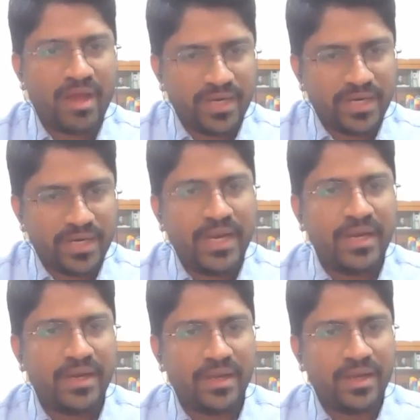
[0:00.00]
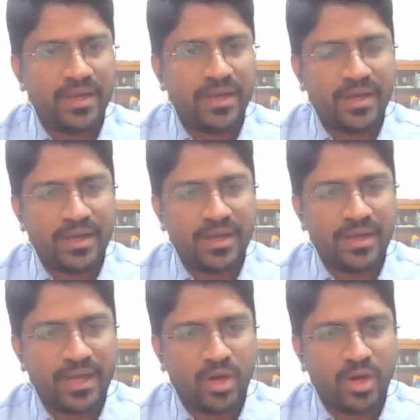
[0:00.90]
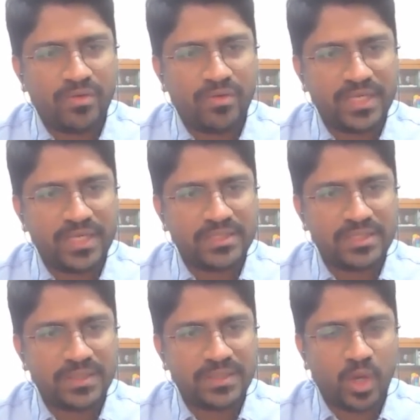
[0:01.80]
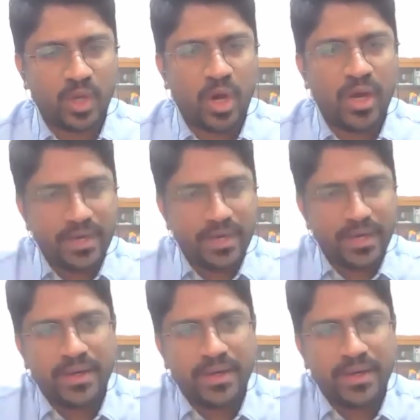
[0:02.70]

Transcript: detailed a lot of things on